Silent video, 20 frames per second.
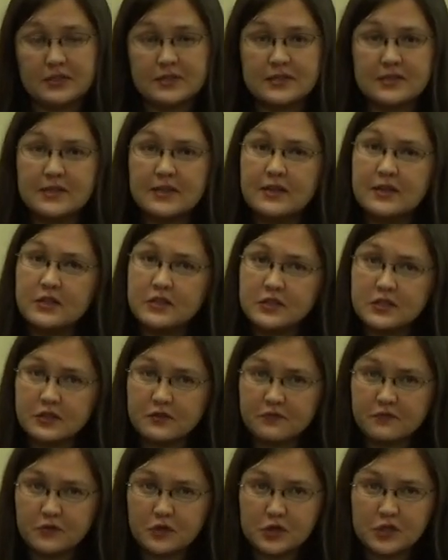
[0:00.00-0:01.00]
So first,
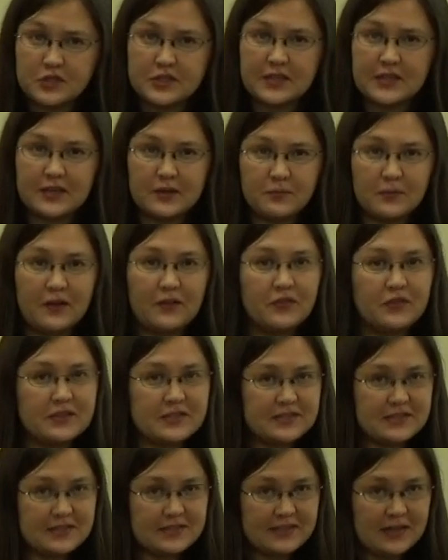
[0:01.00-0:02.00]
think about this
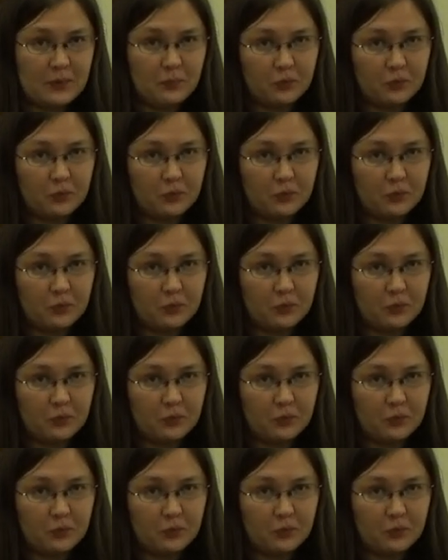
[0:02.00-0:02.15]
example.